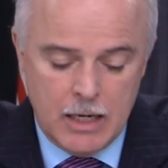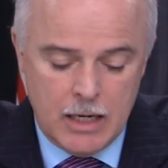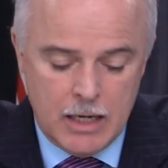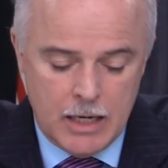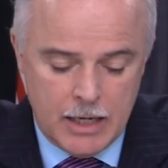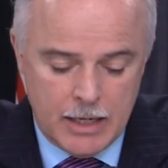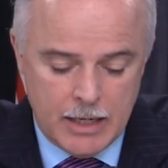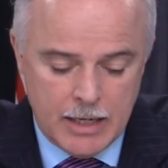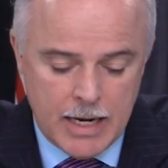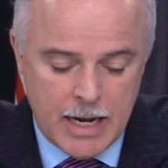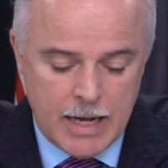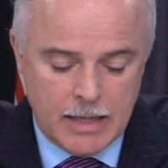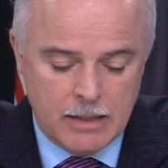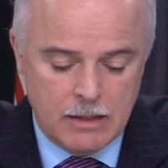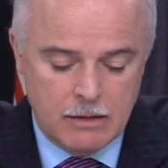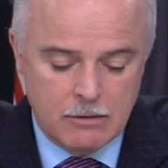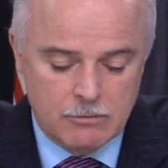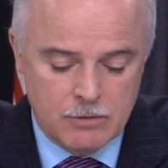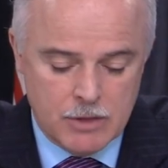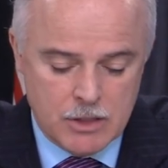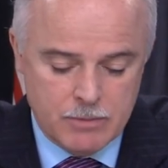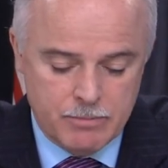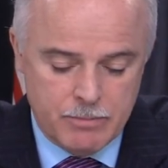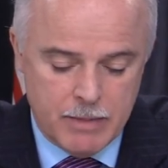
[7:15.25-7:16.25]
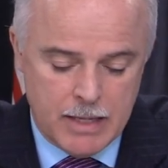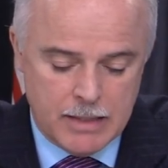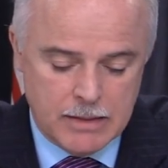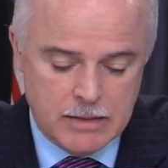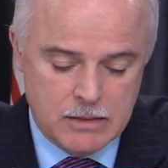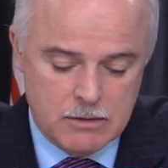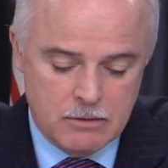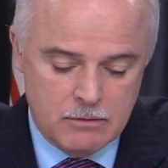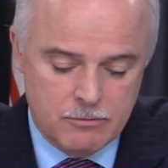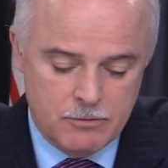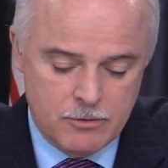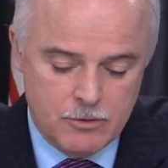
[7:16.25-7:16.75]
are not
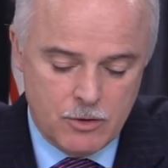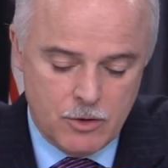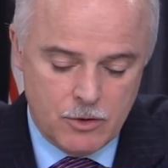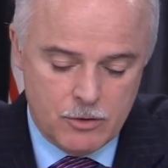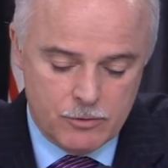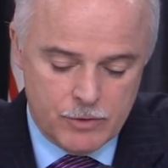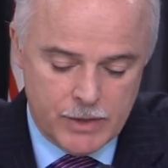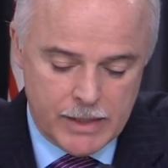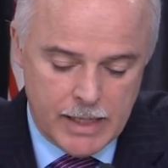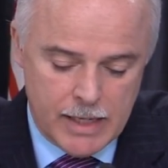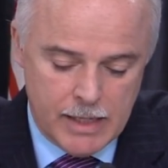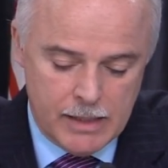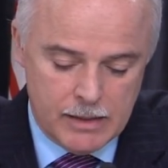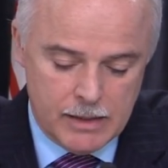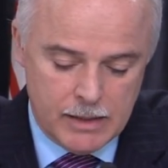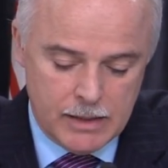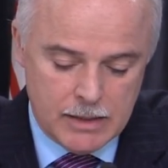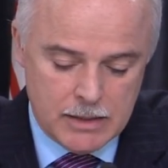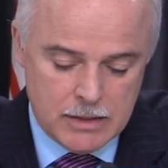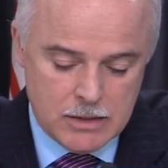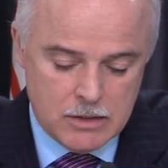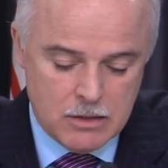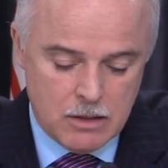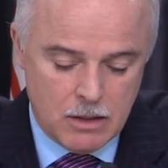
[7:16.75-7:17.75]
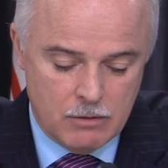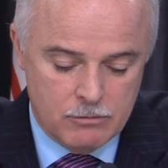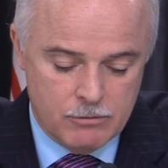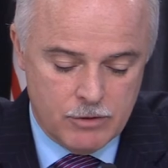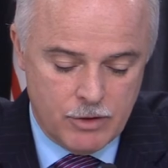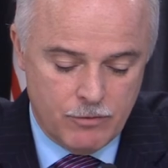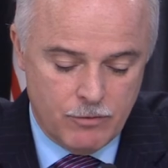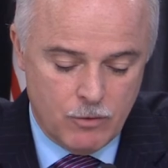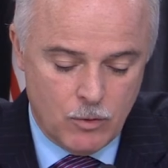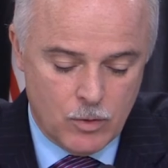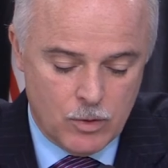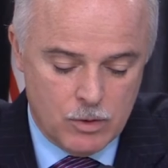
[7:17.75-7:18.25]
responsive to the realities of
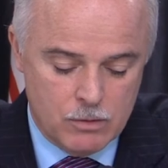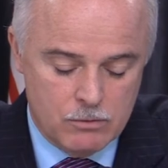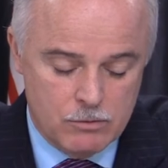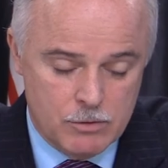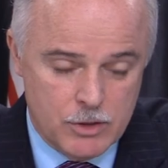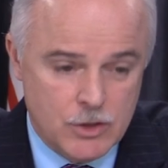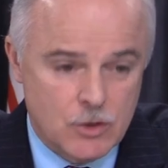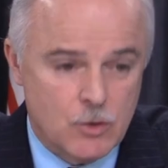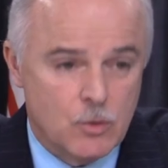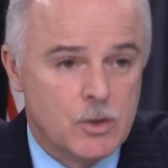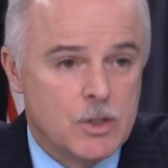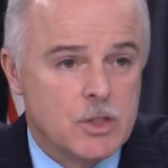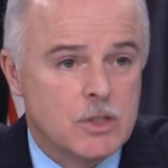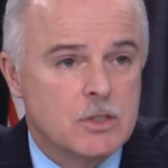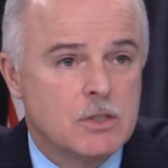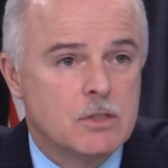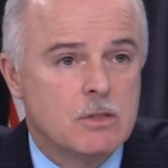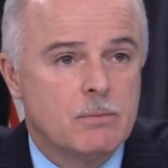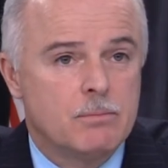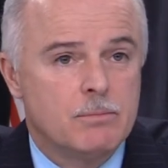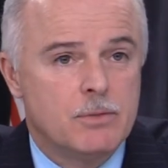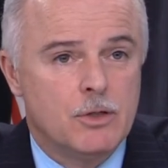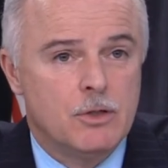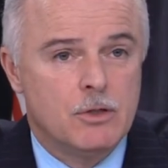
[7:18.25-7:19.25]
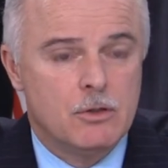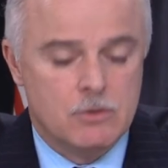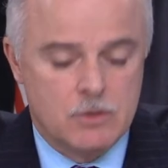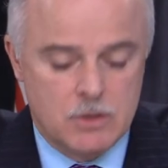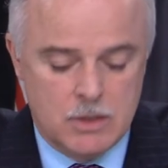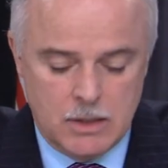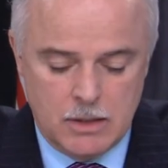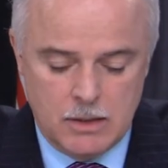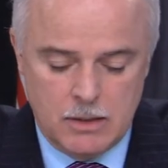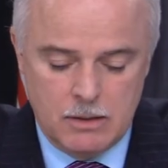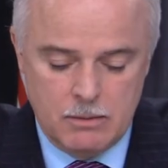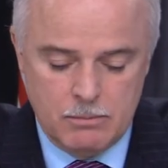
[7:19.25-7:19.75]

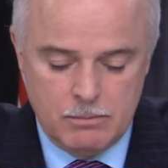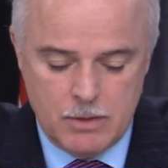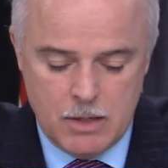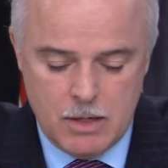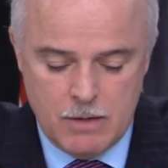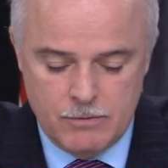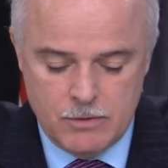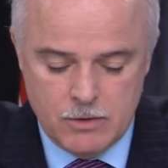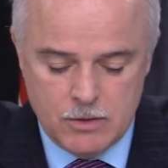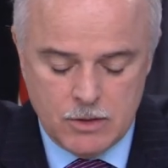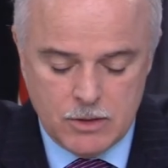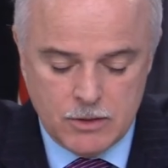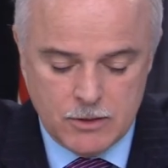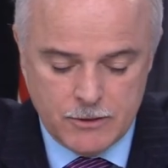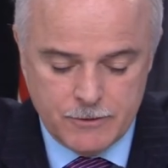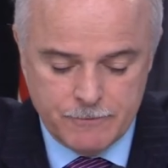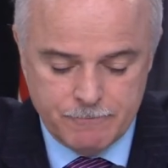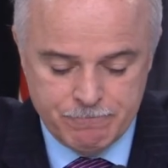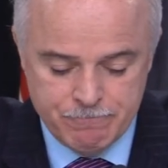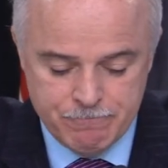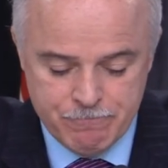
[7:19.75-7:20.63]
resource-producing provinces.